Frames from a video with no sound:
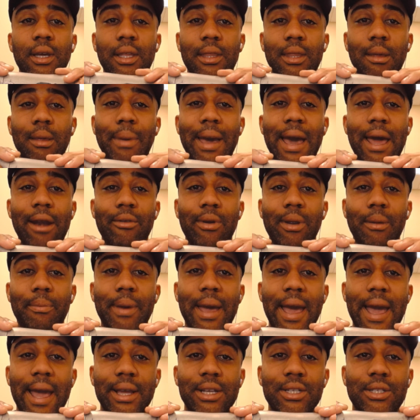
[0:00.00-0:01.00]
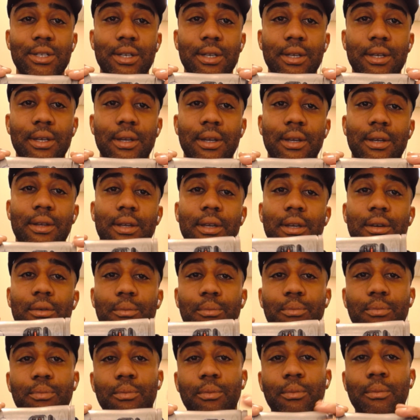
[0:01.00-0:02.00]
The battery packs
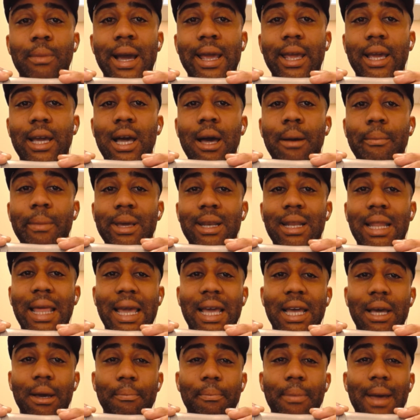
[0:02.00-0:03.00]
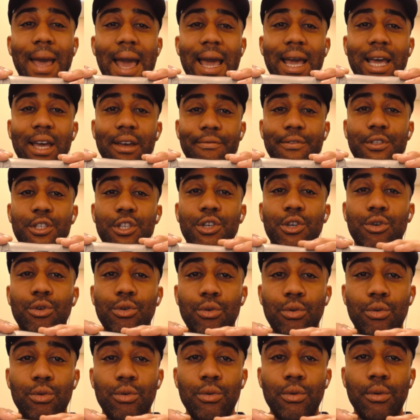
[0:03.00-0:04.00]
might come in like a pack of
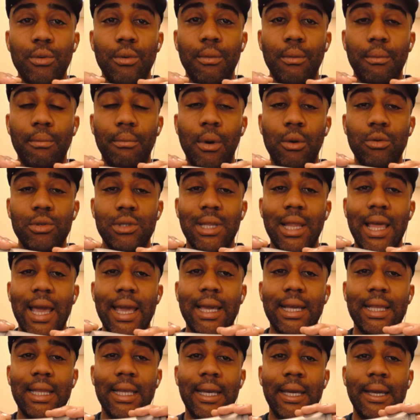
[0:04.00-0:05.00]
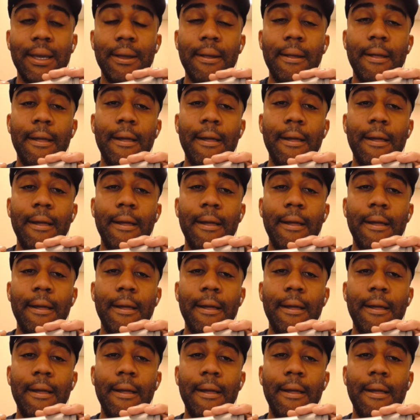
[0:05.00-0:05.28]
2, most likely.